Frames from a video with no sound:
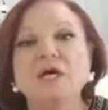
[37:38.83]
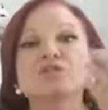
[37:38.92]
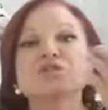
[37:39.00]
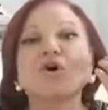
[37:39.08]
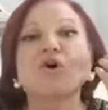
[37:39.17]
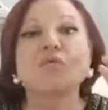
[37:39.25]

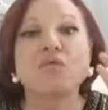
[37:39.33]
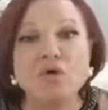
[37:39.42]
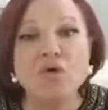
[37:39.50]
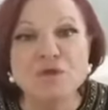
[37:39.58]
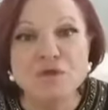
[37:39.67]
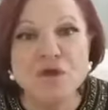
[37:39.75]
So
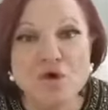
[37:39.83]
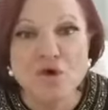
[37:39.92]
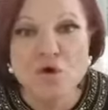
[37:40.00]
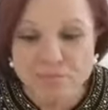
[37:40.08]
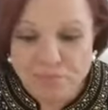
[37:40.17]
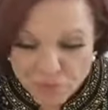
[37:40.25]
would
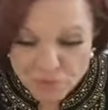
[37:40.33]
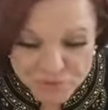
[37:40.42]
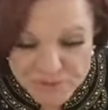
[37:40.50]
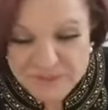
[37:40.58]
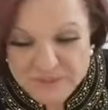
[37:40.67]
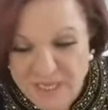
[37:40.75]
you
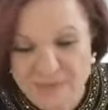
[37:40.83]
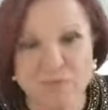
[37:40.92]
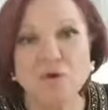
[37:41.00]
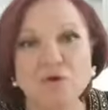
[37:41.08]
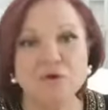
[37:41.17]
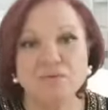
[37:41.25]
put this
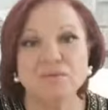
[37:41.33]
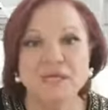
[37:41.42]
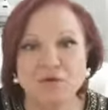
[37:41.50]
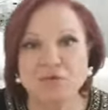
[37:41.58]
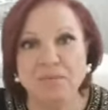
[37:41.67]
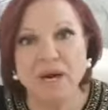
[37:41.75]
ammonium
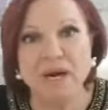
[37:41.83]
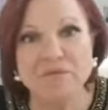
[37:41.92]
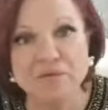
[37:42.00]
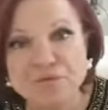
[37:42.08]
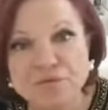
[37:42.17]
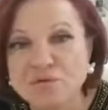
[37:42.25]
that you buy
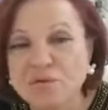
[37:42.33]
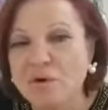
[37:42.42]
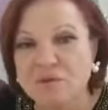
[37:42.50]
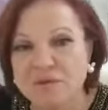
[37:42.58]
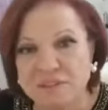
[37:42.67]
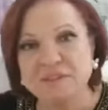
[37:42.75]
for
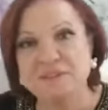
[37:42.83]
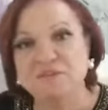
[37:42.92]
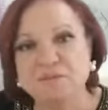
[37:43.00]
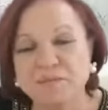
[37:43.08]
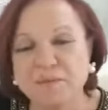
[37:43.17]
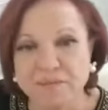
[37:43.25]
$2 in the
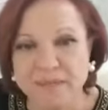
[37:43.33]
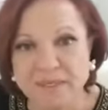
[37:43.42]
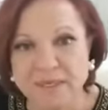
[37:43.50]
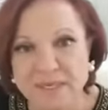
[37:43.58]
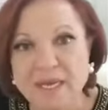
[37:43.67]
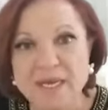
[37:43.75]

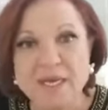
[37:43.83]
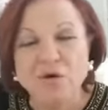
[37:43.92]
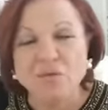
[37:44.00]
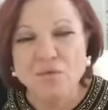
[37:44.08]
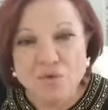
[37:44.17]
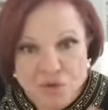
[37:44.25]
supermarket,
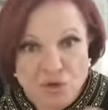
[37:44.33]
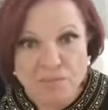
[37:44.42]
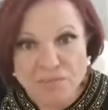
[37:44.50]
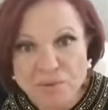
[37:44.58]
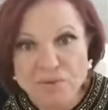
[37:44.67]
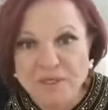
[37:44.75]
would
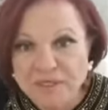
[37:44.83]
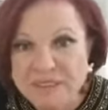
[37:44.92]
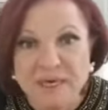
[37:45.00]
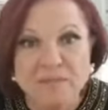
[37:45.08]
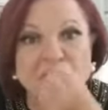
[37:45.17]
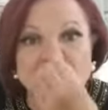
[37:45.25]
you put this
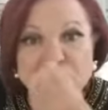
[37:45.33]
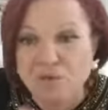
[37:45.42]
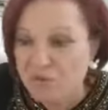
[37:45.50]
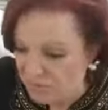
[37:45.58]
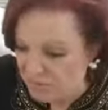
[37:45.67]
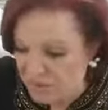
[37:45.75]

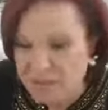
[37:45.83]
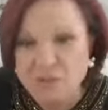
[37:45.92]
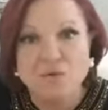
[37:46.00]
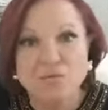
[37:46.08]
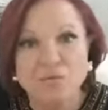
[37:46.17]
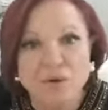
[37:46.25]
ammonium in
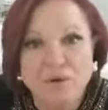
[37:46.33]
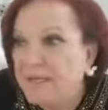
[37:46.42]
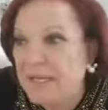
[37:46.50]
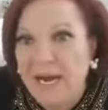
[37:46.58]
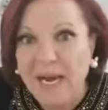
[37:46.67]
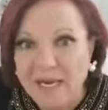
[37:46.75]
your
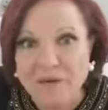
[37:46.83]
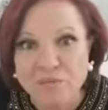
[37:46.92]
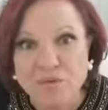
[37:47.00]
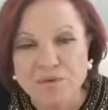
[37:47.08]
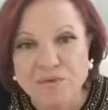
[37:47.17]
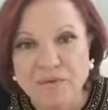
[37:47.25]
body? I
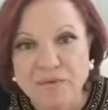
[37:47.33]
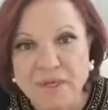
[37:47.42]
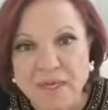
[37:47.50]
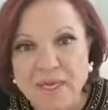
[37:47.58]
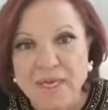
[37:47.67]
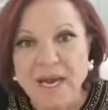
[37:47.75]
wouldn't.
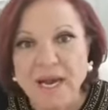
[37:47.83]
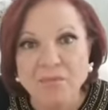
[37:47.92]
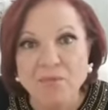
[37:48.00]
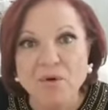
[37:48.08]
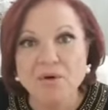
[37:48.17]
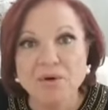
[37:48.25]

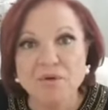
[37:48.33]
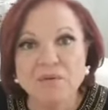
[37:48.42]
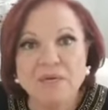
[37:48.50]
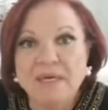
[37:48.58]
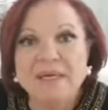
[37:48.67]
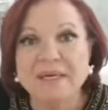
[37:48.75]
Ammonium
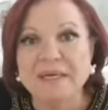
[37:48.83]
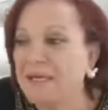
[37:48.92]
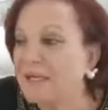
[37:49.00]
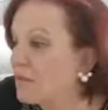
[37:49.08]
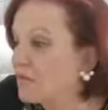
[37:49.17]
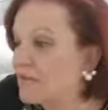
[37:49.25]
can
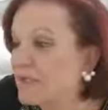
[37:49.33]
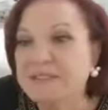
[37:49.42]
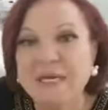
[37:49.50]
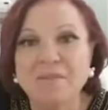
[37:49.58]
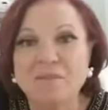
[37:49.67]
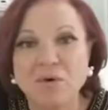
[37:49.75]
kill you. This
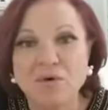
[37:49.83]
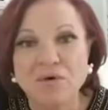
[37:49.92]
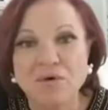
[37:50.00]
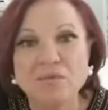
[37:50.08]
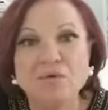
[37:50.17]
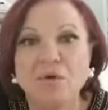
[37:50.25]

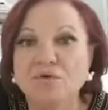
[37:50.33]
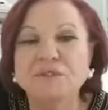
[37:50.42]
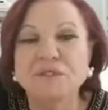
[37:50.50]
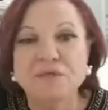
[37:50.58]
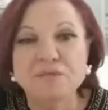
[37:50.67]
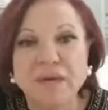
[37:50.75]
ammonium goes
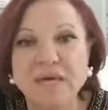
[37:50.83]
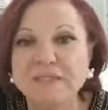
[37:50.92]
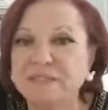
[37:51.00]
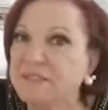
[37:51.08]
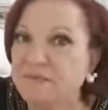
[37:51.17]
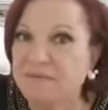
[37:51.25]
in your
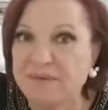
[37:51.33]
bloodstream.